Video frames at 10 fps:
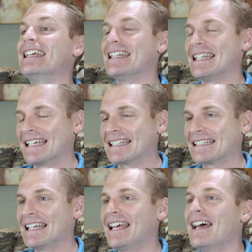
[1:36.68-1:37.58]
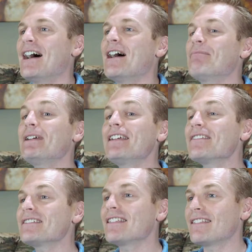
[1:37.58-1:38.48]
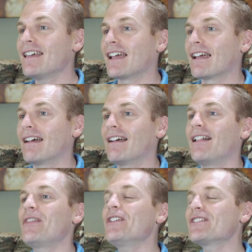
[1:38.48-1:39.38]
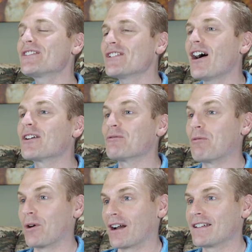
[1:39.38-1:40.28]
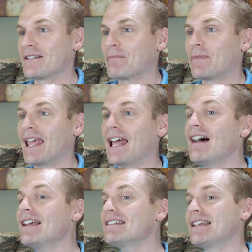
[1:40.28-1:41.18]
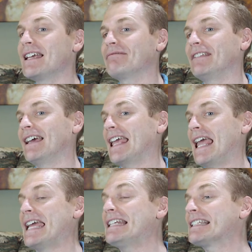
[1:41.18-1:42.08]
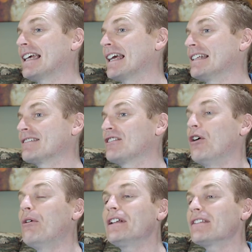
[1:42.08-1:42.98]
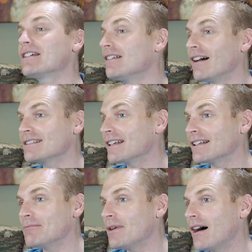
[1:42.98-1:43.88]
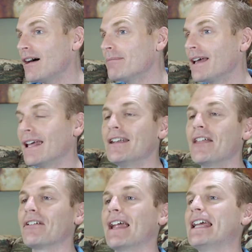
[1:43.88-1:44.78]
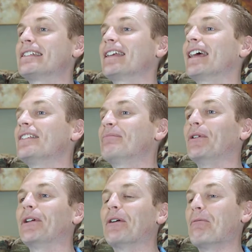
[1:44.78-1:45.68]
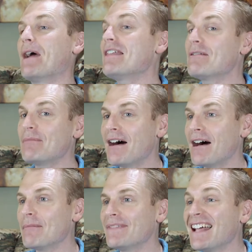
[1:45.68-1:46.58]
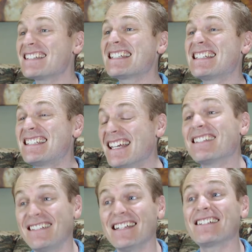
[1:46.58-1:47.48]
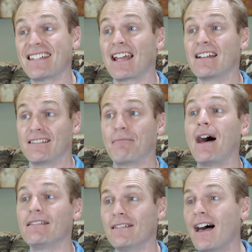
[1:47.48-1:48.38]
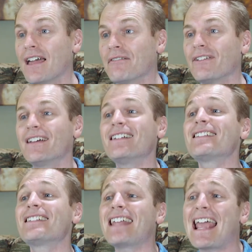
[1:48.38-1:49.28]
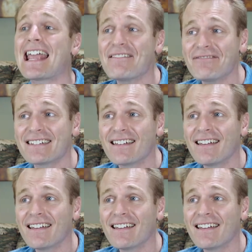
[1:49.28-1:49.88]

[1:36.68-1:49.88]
Idiot. But here's the thing, the socks worked. And I saved like 8 seconds going to the closet getting the mop, and another 8 seconds putting away the mop. That's 16 seconds of my life saved.